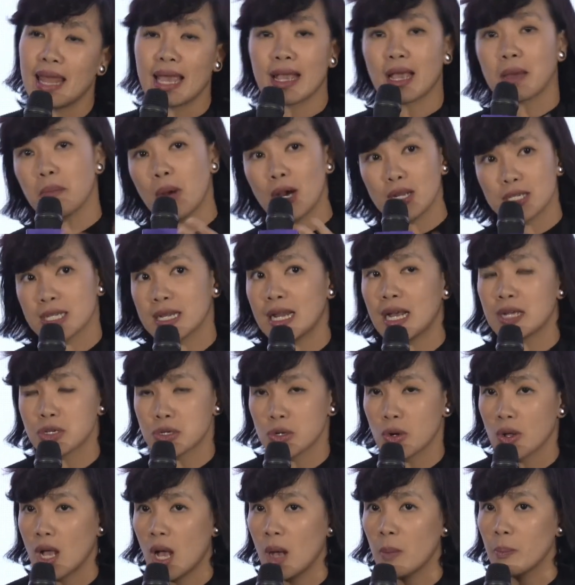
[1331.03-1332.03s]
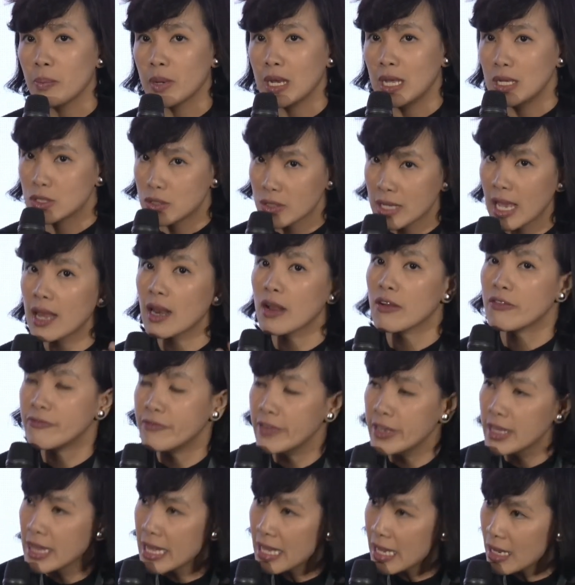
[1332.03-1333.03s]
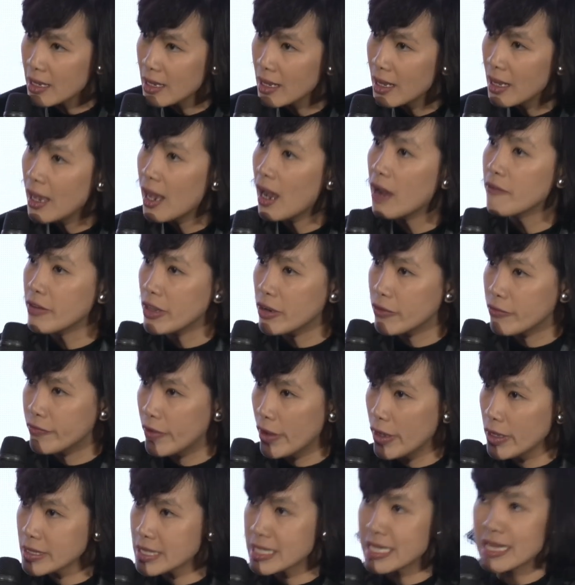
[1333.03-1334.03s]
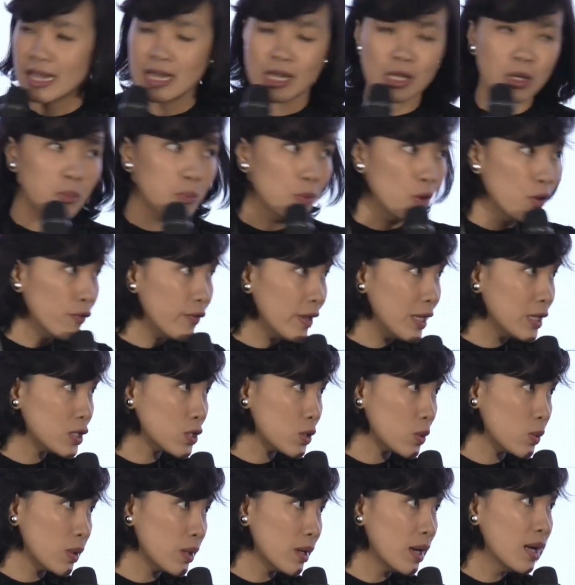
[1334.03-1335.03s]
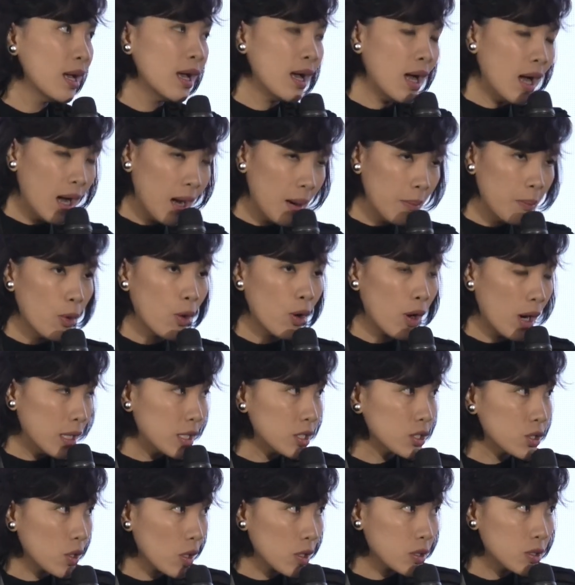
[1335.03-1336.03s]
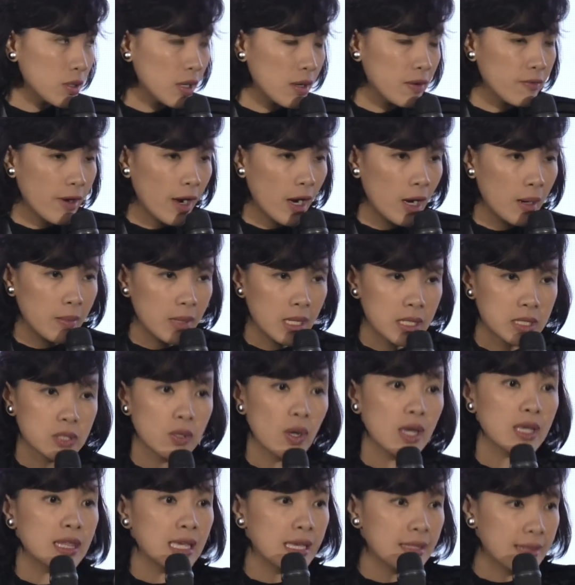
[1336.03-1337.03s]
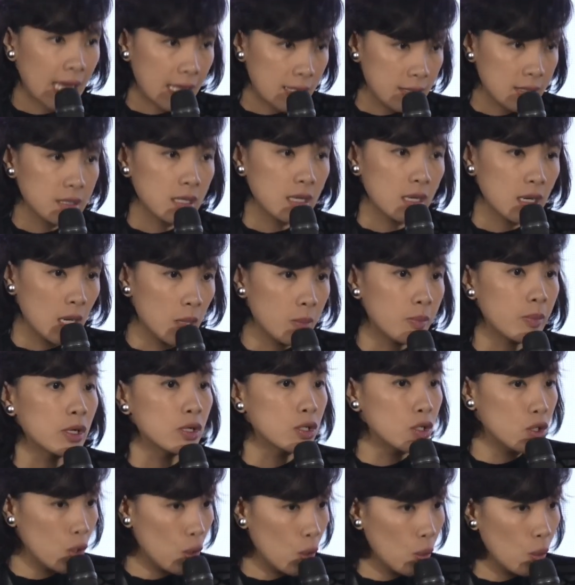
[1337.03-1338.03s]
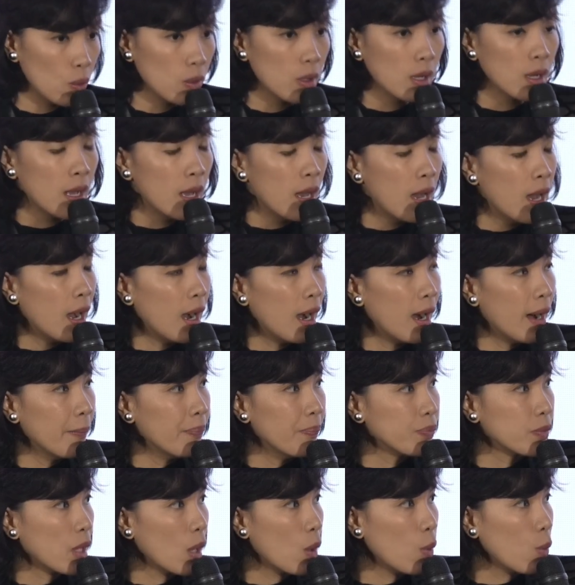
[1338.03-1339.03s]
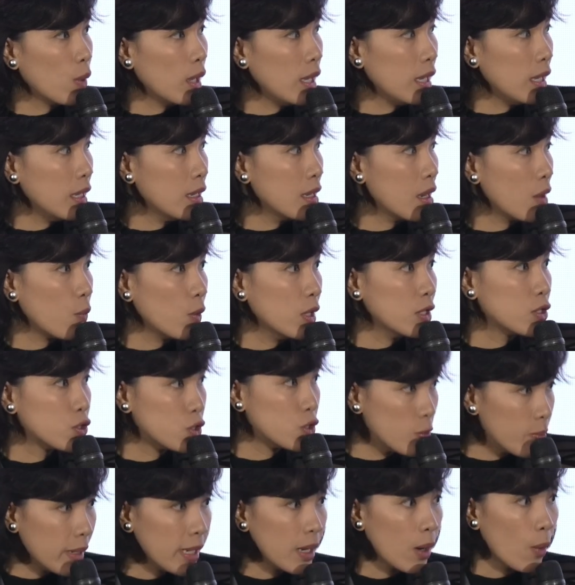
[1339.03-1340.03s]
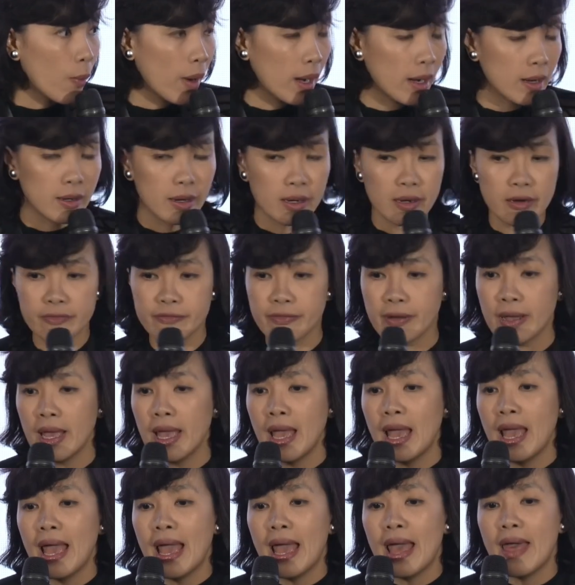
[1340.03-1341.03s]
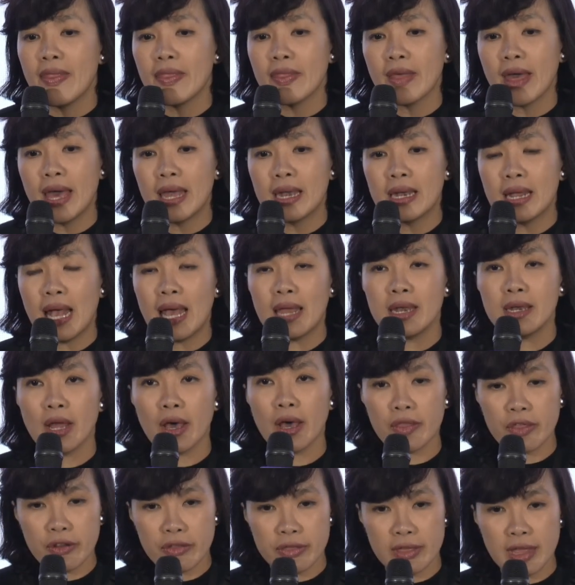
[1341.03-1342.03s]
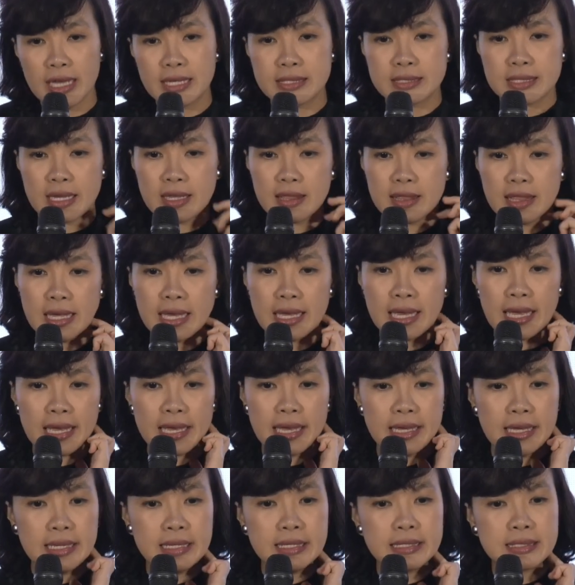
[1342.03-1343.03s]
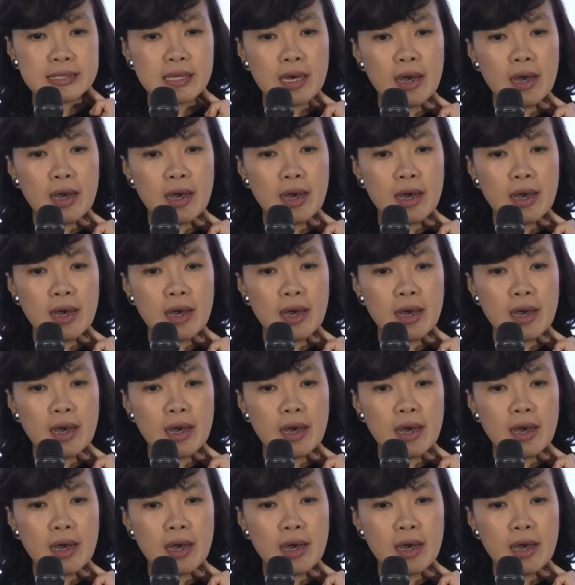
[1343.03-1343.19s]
a multinational company, to get a feeling of it first, and then you move into a more unstructured environment. So I think that's the number two we should be aware of. And then another things I think is